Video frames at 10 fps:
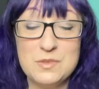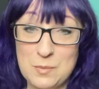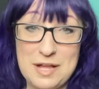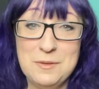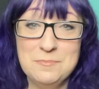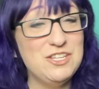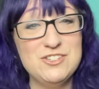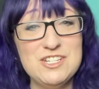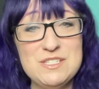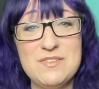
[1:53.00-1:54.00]
Well,
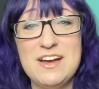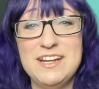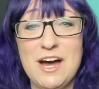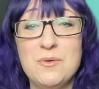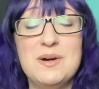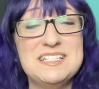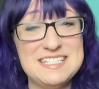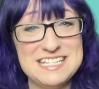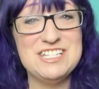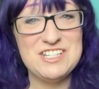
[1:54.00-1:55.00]
you just found out what
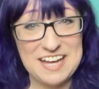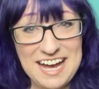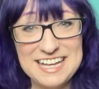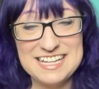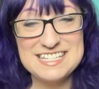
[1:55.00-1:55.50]
CGI